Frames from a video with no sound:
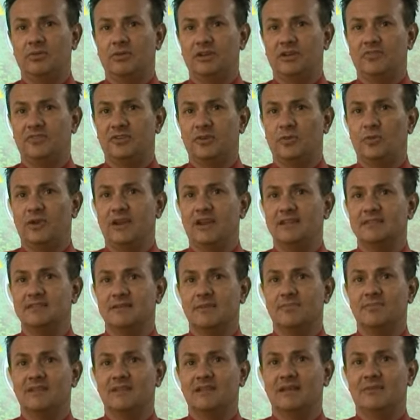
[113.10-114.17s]
if you're reading
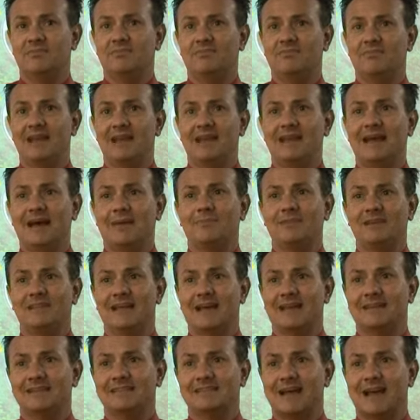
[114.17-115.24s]
something that may not be
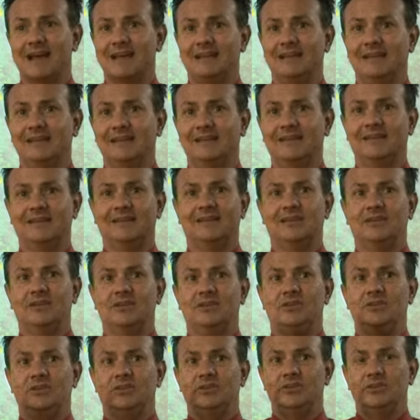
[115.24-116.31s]
that exciting,
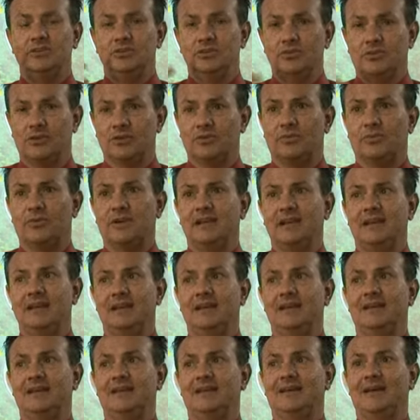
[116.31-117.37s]
you can
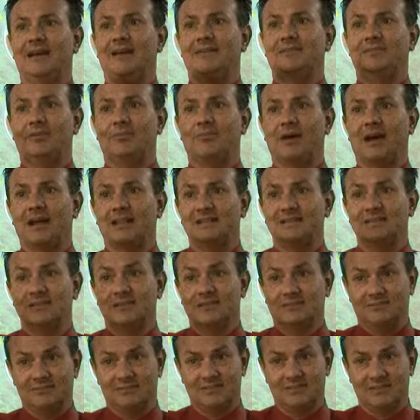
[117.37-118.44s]
read and your mind
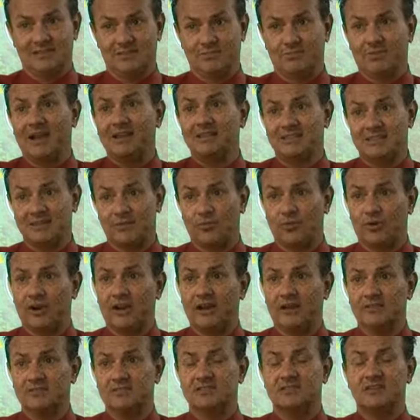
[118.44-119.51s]
somewhere
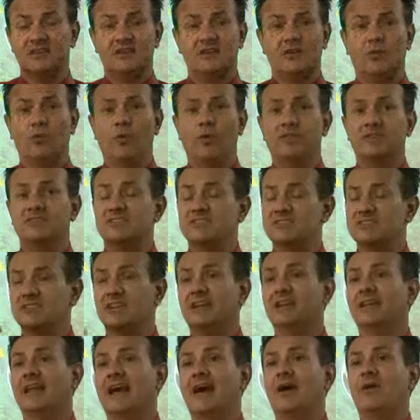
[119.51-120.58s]
else. Well, this doesn't
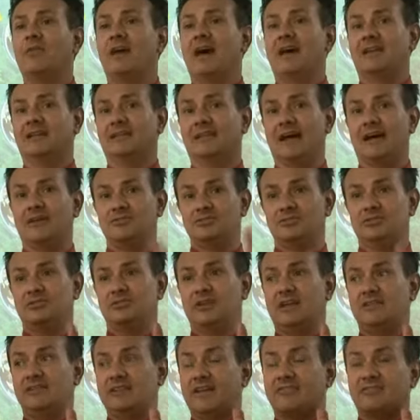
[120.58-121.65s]
allow that. It allows
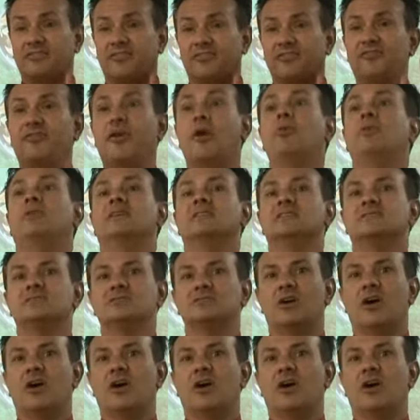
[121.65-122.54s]
you have to focus